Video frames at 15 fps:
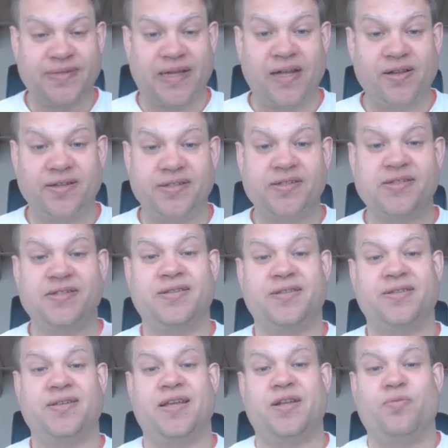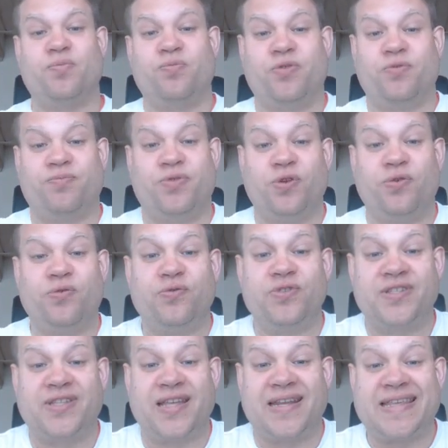Ellis and
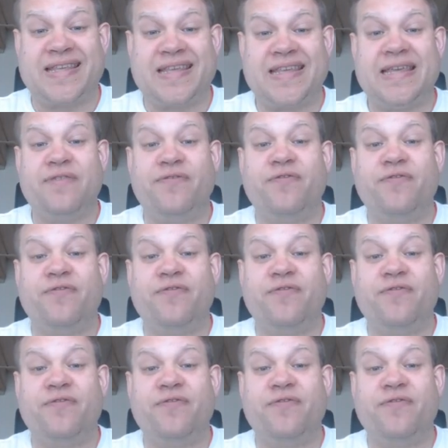proposed that he